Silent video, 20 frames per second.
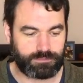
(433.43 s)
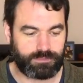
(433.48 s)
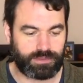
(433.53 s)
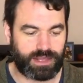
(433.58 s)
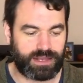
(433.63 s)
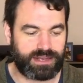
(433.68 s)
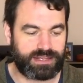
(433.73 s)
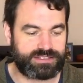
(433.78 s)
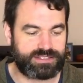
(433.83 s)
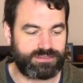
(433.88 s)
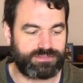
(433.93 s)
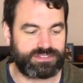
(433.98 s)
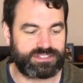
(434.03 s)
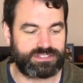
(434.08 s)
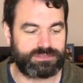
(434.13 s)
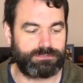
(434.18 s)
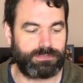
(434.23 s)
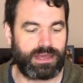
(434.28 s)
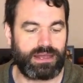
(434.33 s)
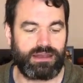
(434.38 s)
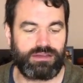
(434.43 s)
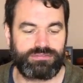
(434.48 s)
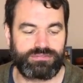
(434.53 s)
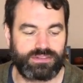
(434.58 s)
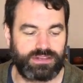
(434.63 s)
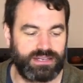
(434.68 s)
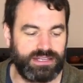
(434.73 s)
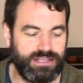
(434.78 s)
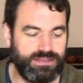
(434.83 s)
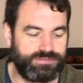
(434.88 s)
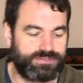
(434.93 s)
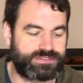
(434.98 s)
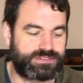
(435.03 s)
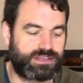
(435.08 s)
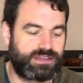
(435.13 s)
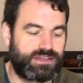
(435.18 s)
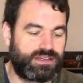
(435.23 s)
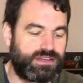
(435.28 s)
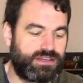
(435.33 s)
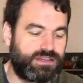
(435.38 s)
Let's have a smell of the leaves.
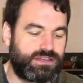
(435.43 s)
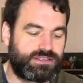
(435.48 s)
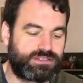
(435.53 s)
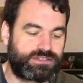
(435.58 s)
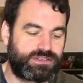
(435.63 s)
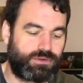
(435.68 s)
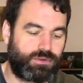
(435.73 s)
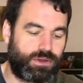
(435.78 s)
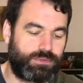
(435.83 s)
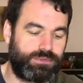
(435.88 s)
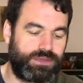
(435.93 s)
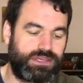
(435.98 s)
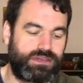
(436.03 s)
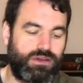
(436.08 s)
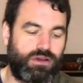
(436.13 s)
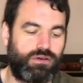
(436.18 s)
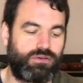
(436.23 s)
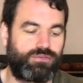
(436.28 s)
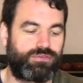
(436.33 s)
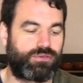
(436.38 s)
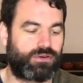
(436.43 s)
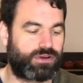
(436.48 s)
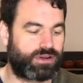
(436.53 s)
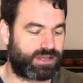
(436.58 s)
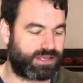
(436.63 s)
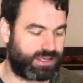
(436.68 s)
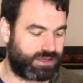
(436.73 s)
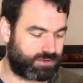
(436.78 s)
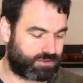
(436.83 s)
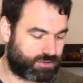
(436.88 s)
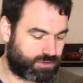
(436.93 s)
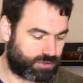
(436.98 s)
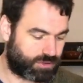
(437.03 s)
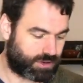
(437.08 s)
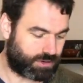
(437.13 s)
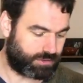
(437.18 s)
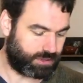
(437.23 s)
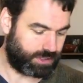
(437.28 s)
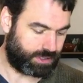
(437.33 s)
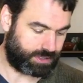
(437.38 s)
So when we go for the
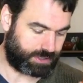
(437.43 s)
Gyokuro,